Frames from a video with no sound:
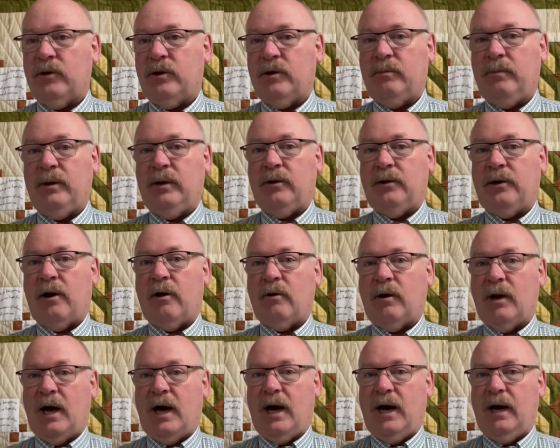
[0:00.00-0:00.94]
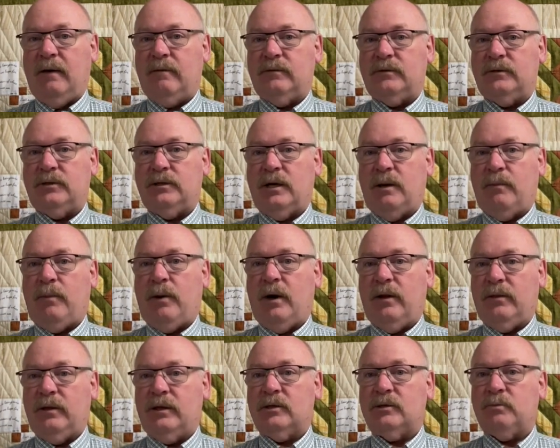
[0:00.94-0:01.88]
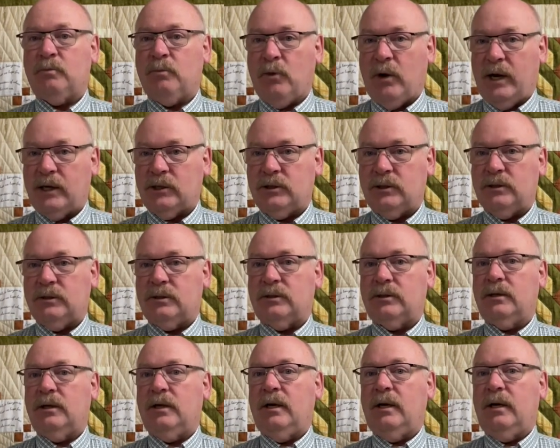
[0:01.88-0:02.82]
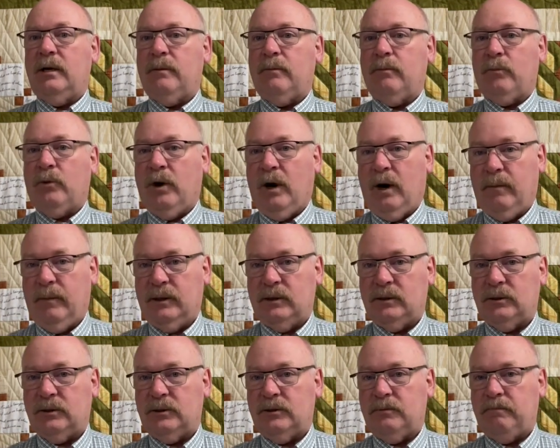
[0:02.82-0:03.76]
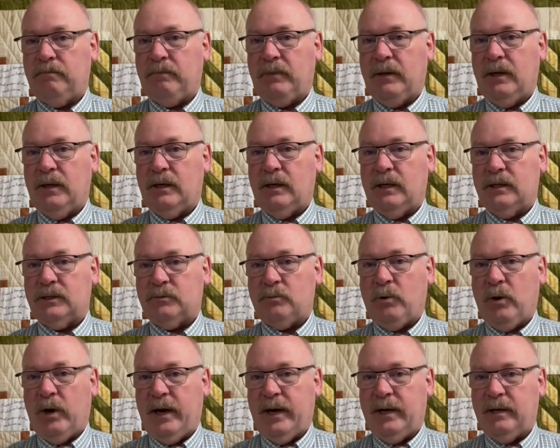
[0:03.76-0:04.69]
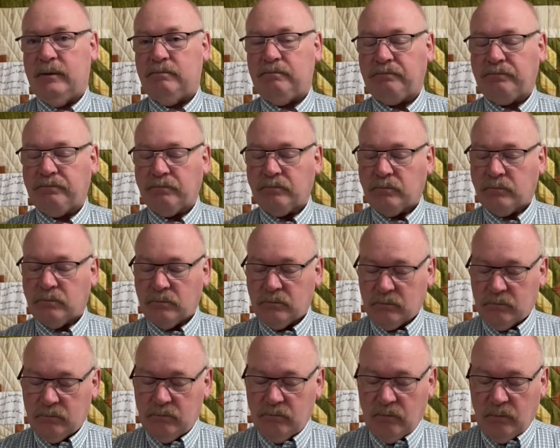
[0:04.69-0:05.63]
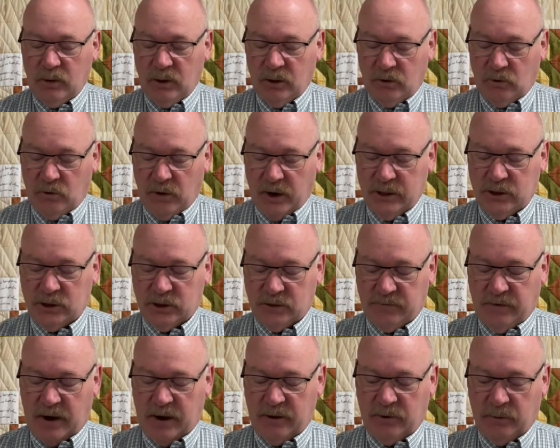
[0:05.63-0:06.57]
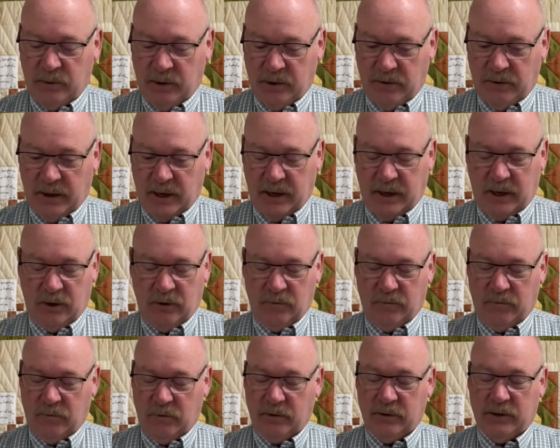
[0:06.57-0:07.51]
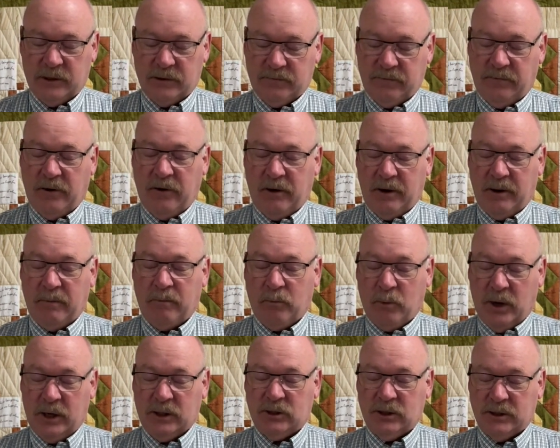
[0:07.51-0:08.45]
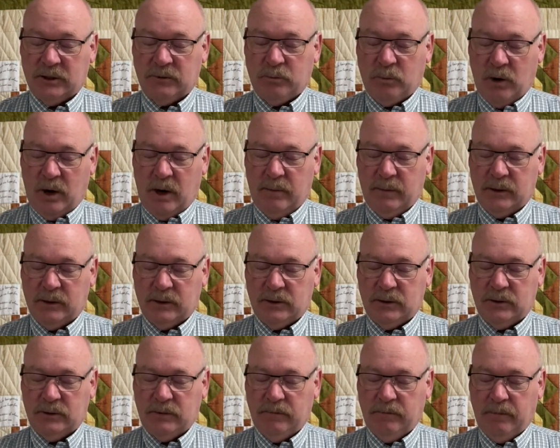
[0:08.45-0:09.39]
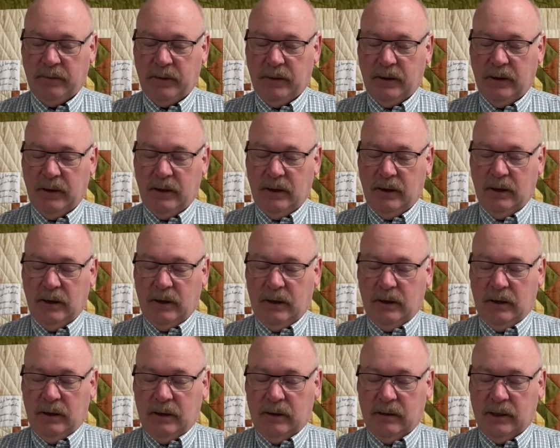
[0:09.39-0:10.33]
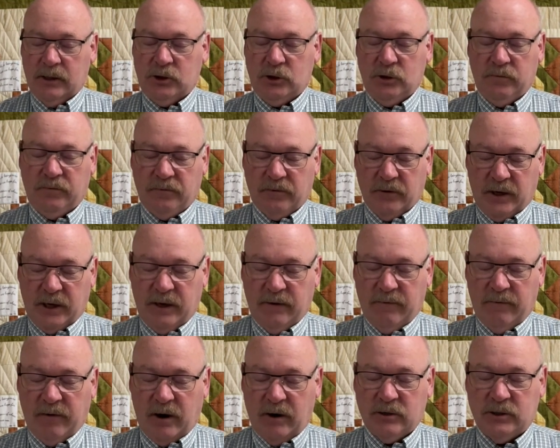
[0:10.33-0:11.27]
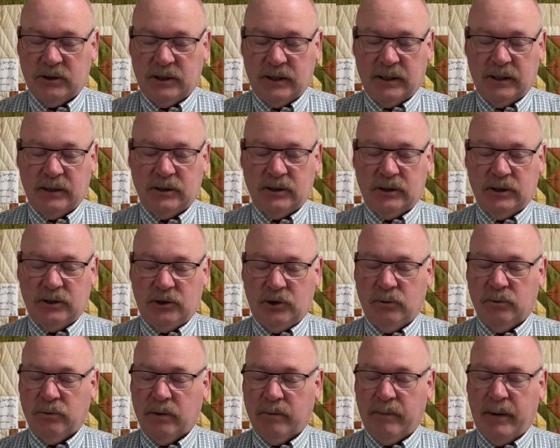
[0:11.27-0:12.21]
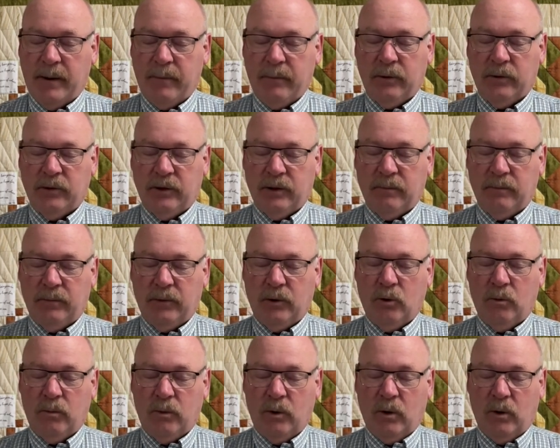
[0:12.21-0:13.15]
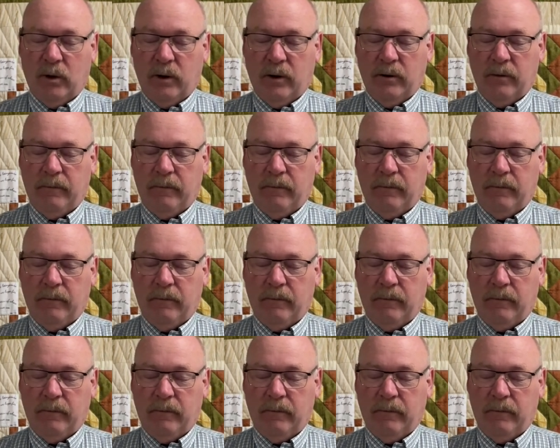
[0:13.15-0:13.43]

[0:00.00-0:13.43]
to build our lives upon this precious promise. Let's pray. Gracious Father, we thank you for this very precious promise that you forgive our sins and you remember them no more.